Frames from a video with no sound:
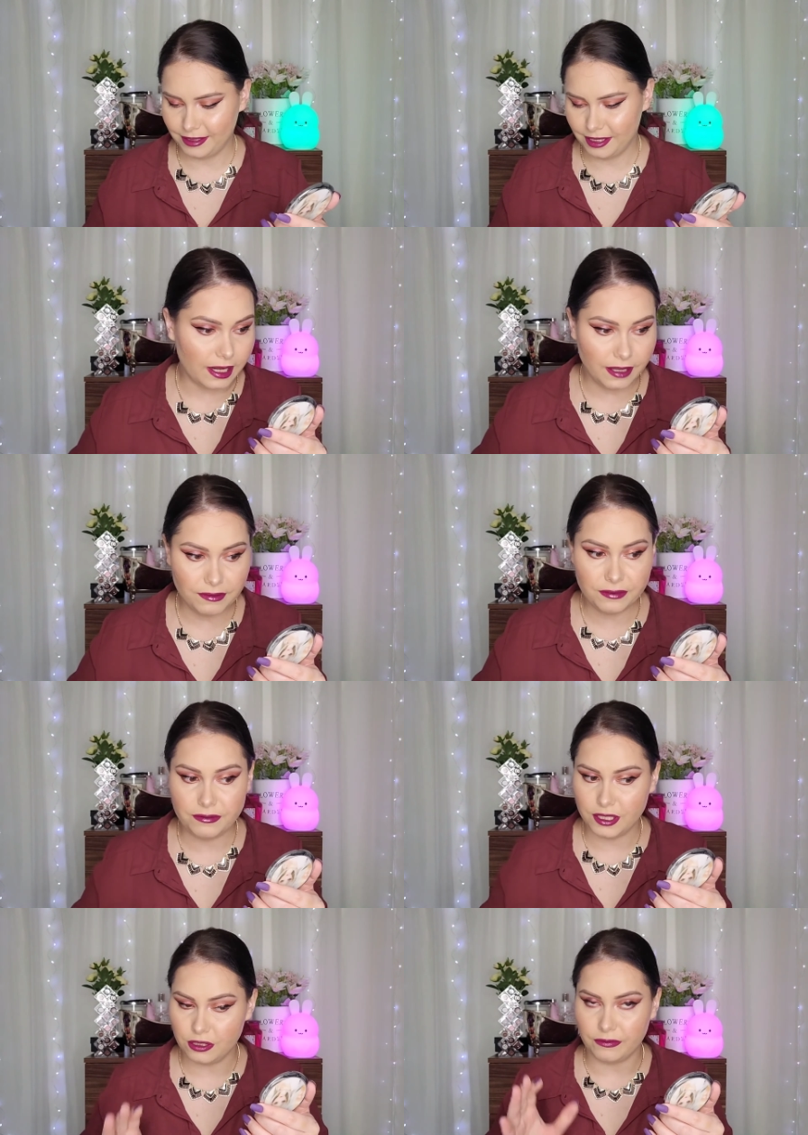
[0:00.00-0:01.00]
I like the
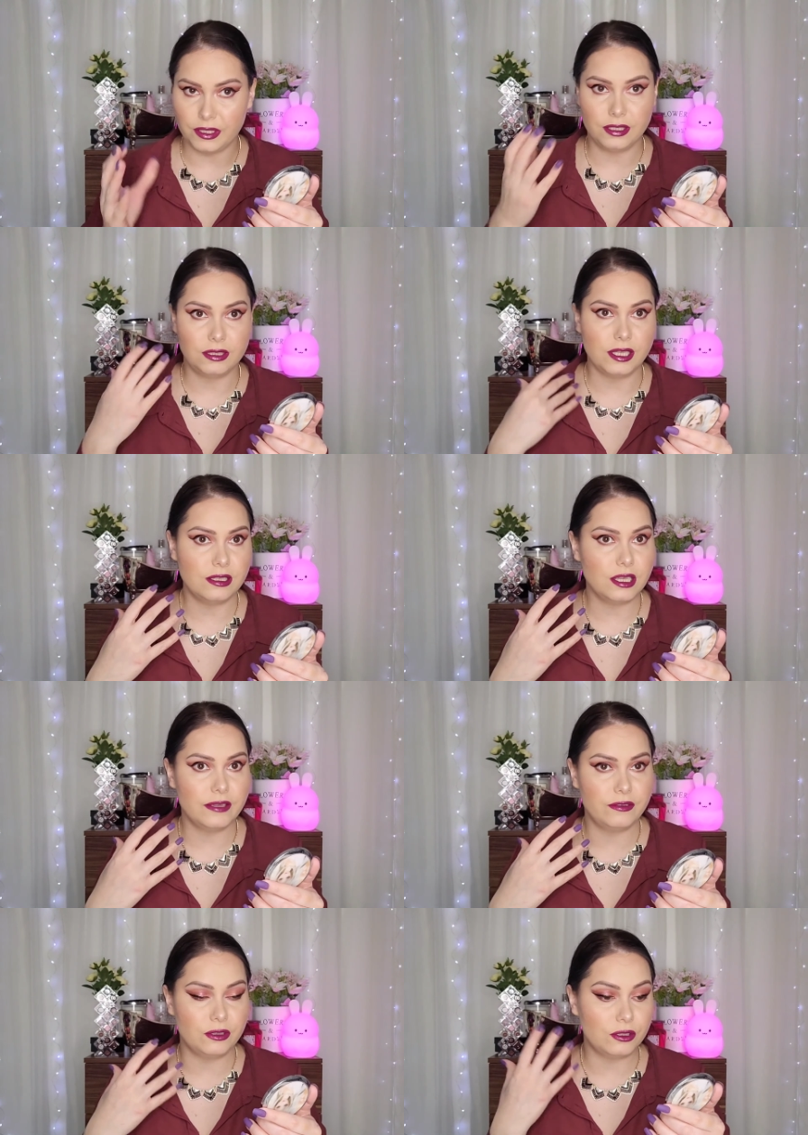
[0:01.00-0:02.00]
finish of it. It doesn't give
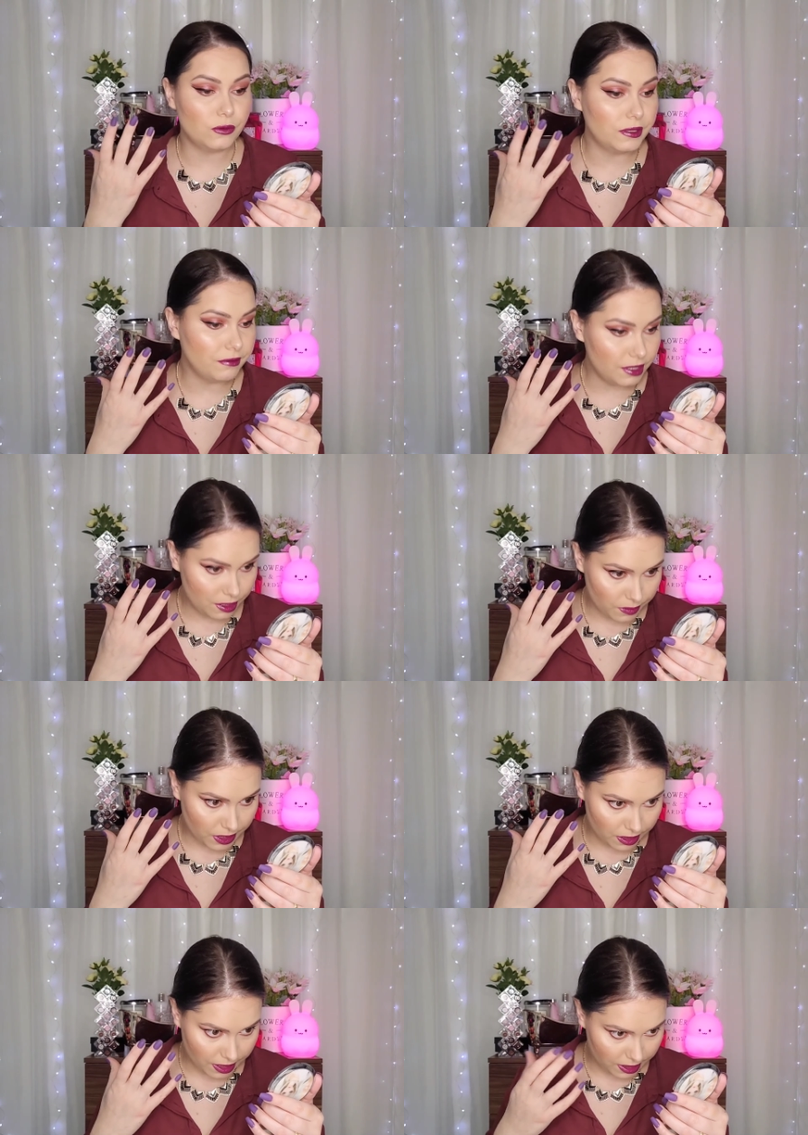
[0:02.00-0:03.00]
you a dewy finish, but it
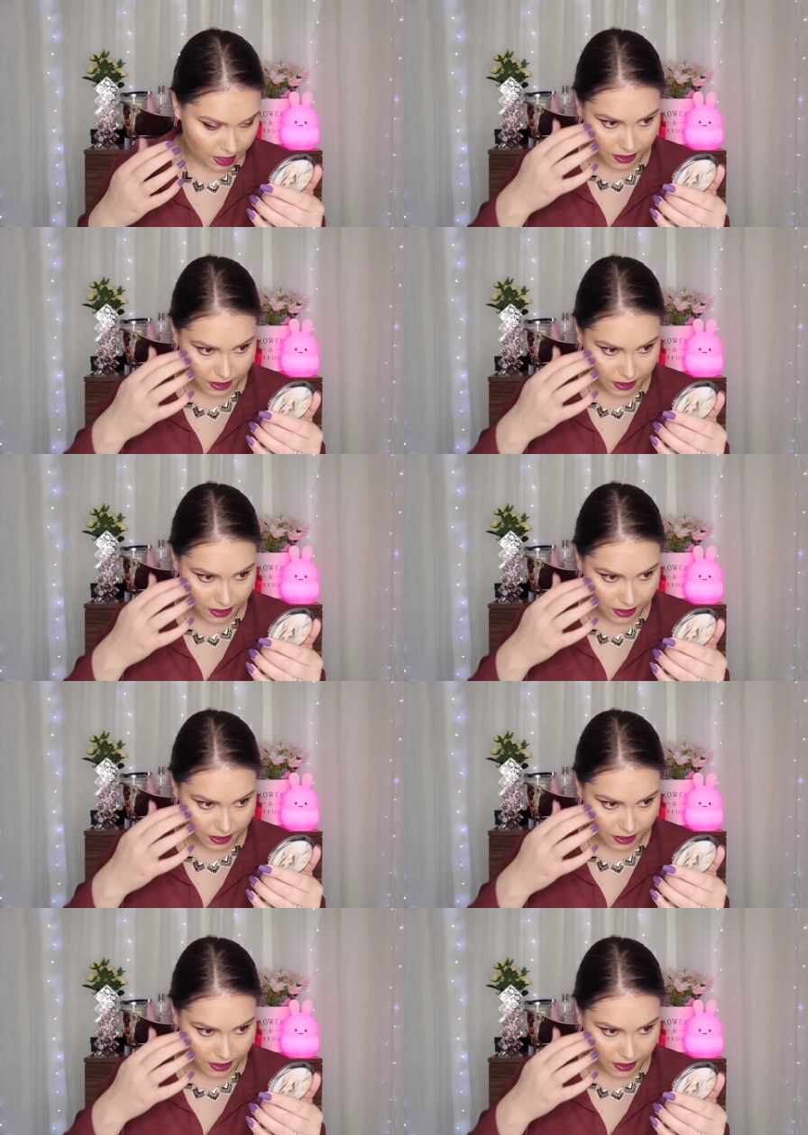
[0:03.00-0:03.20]
doesn't give